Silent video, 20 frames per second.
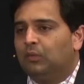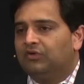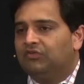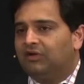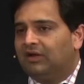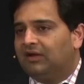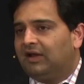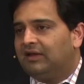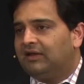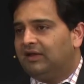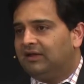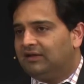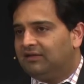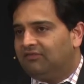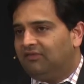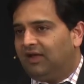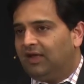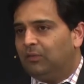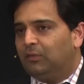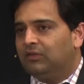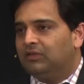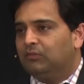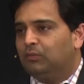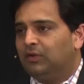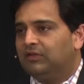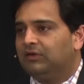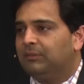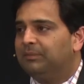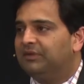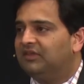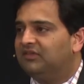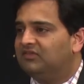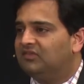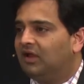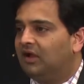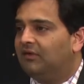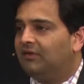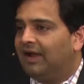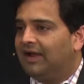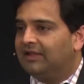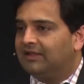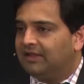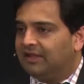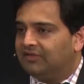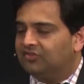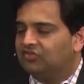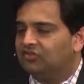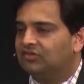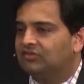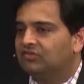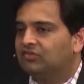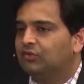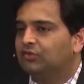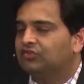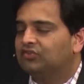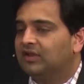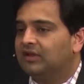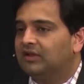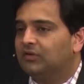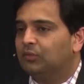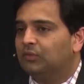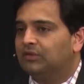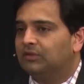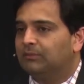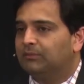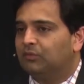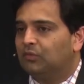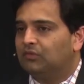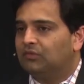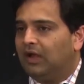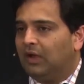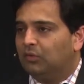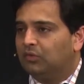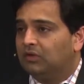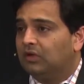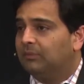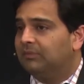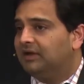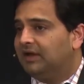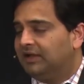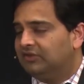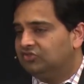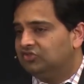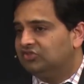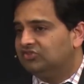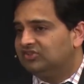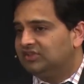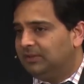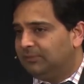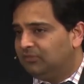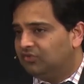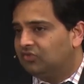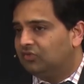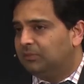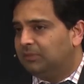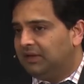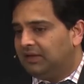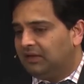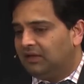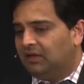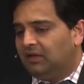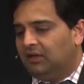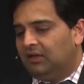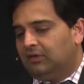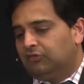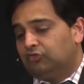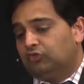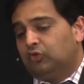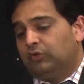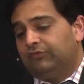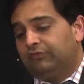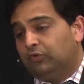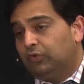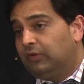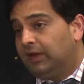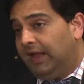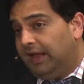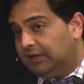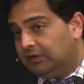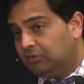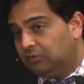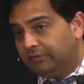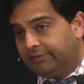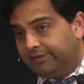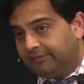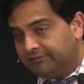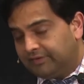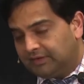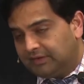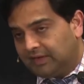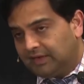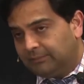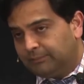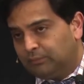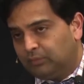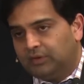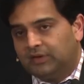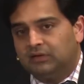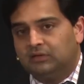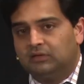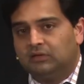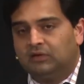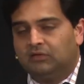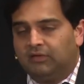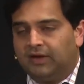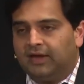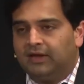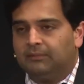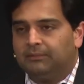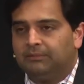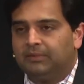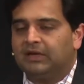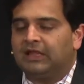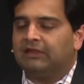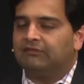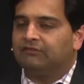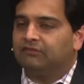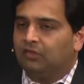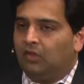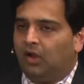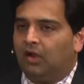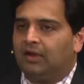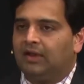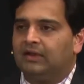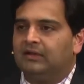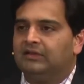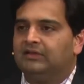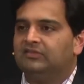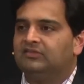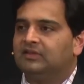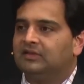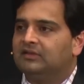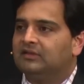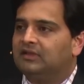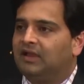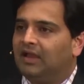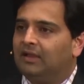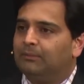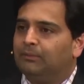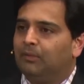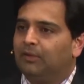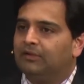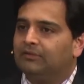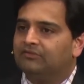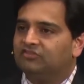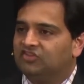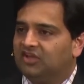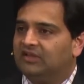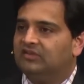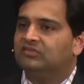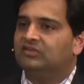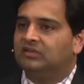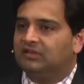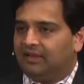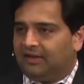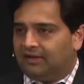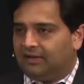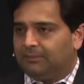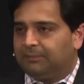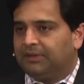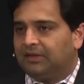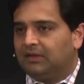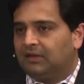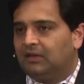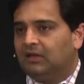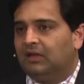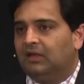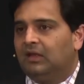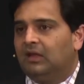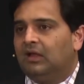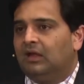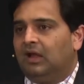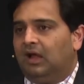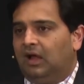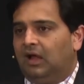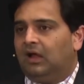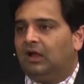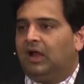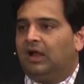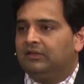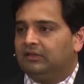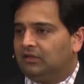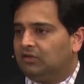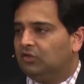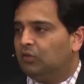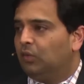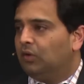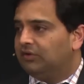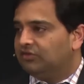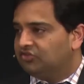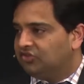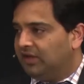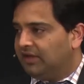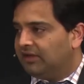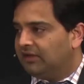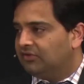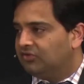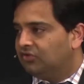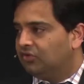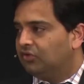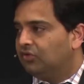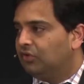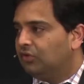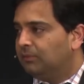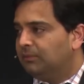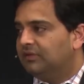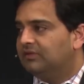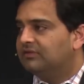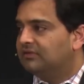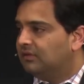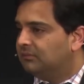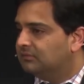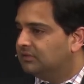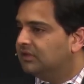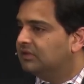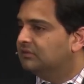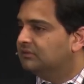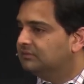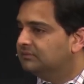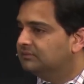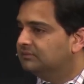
we're trying to identify whether PCR eradication is associated with improved outcome, and it actually seems to be. So if you can do it every time point, great. But if not, at least at the time point of changing therapy, uh, I think you want to check it so you don't miss something.